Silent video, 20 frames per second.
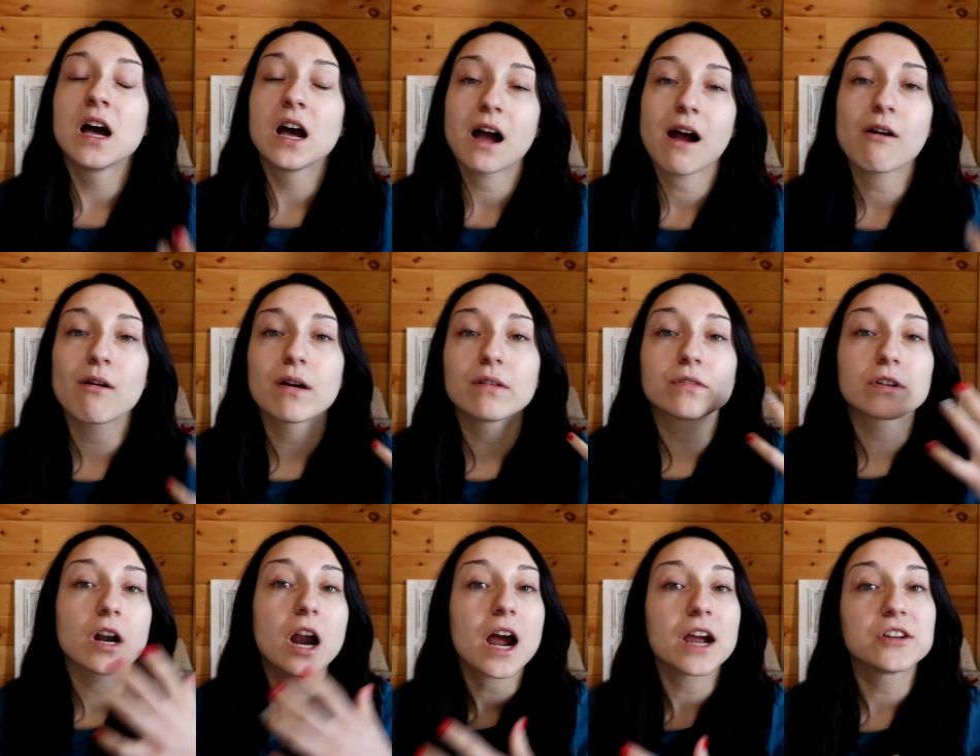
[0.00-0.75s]

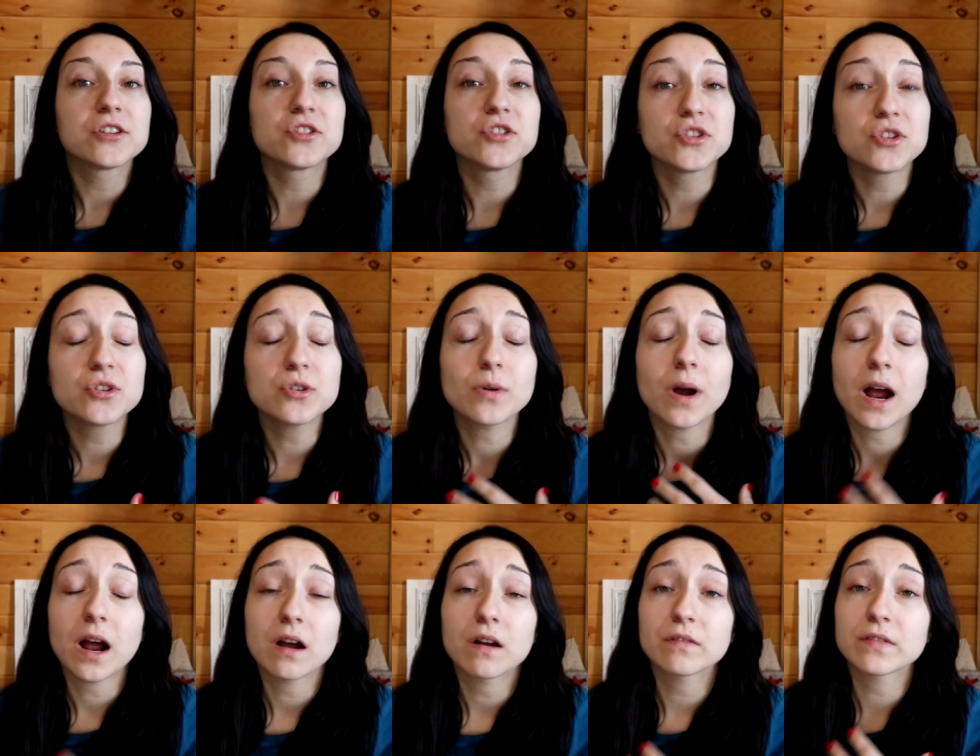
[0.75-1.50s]
However, I do
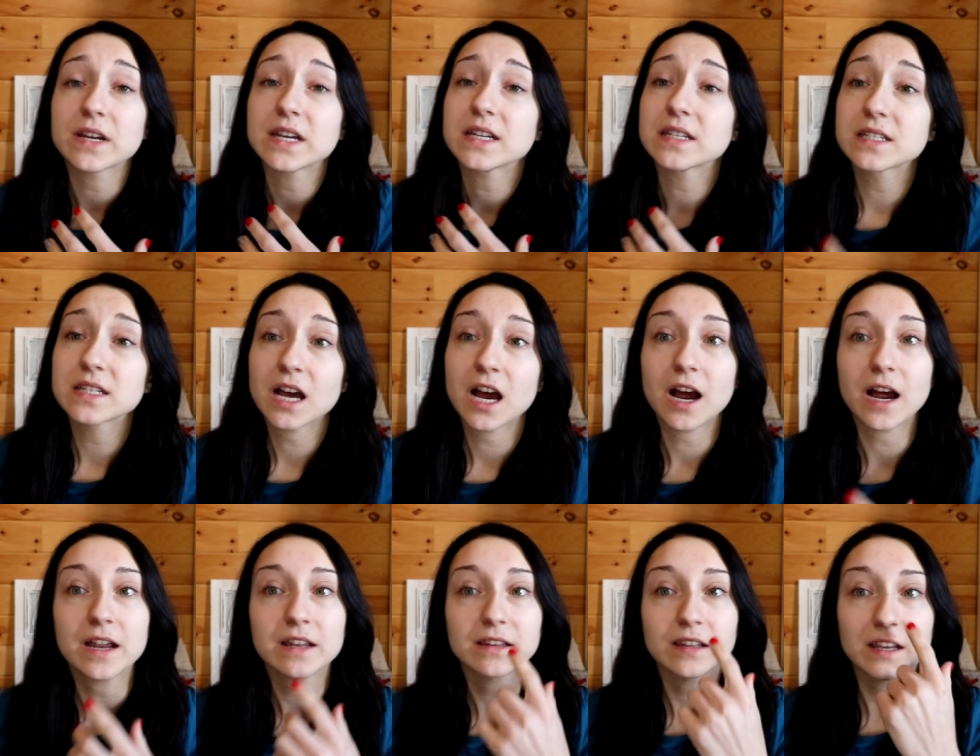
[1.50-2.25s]
have a
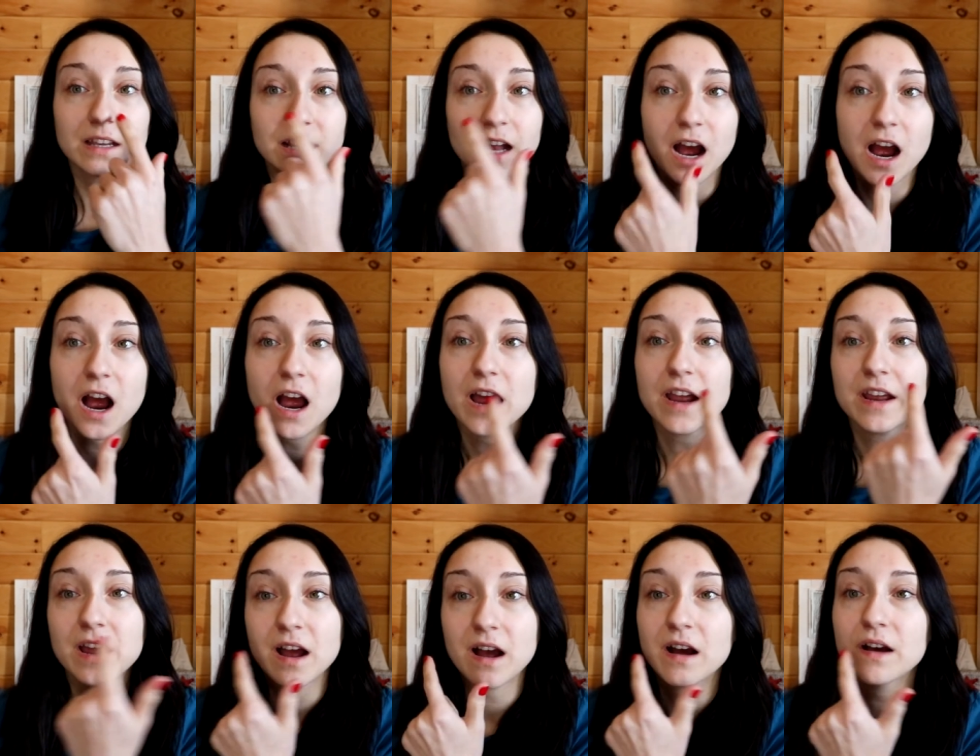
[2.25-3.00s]
ton, like I
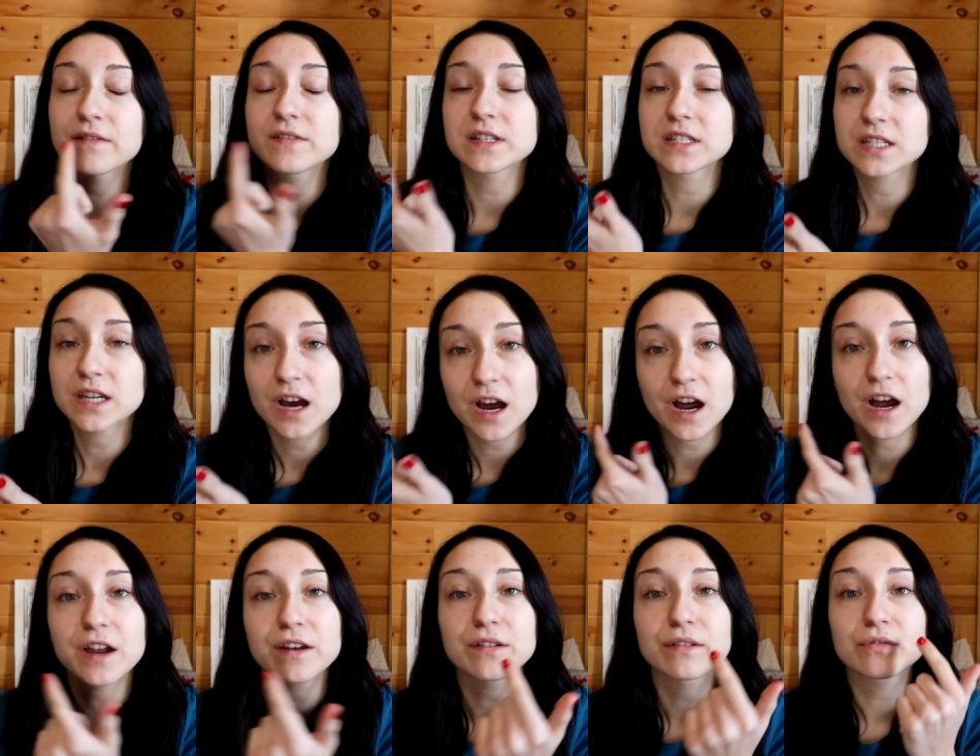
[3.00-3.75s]
have a
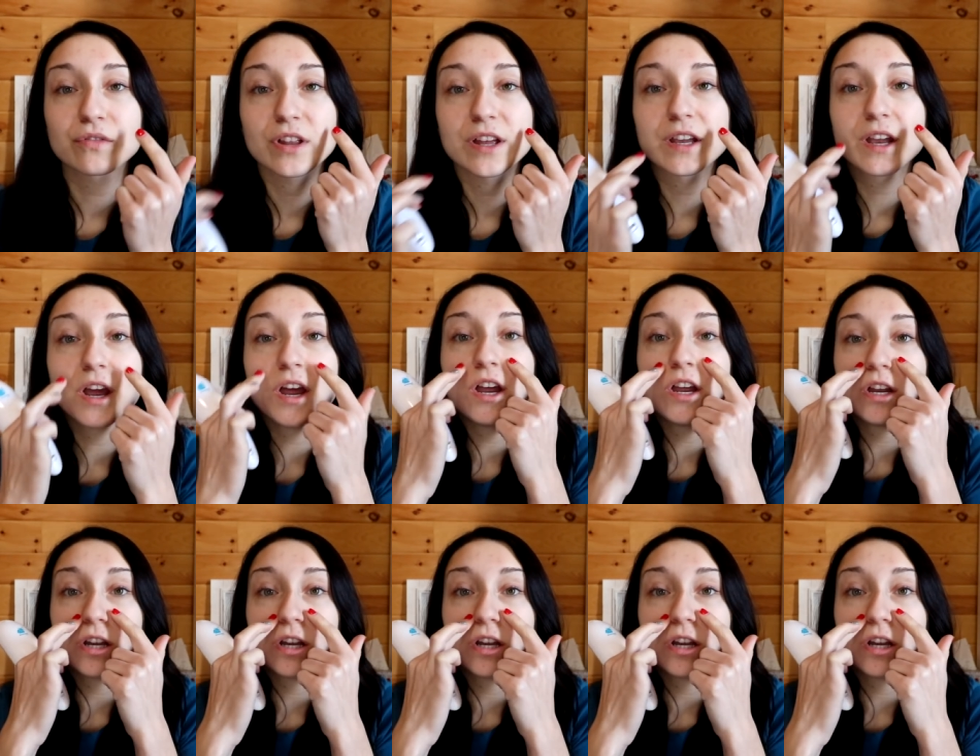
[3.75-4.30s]
ton of like